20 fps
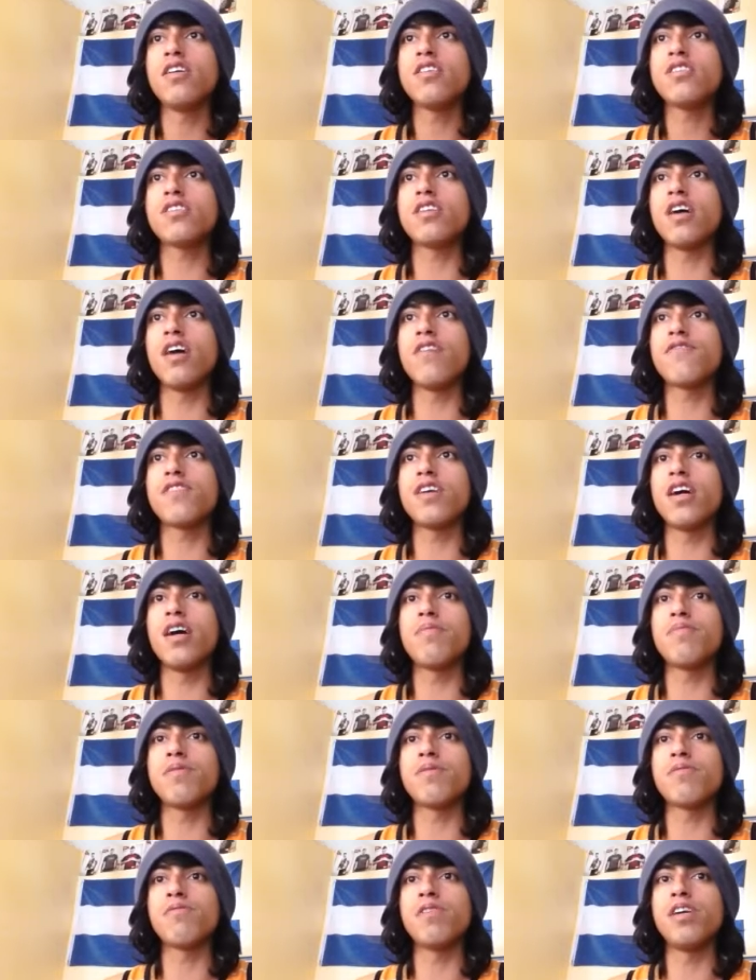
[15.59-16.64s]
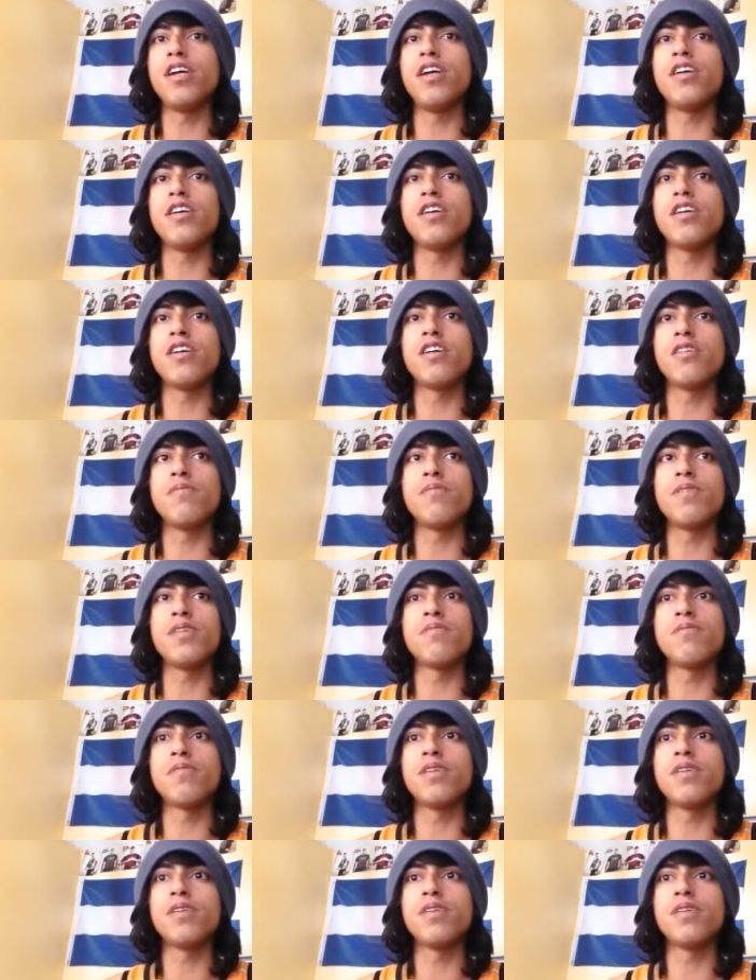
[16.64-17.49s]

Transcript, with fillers: stuffed up and weird, you know what I mean?